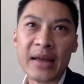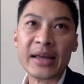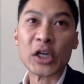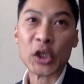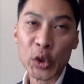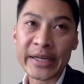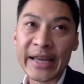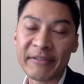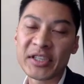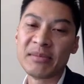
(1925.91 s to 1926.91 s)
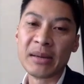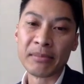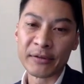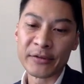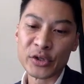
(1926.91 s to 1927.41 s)
including FTB and
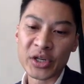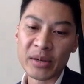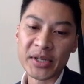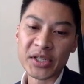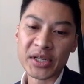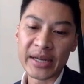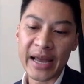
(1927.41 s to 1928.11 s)
perfusion imaging,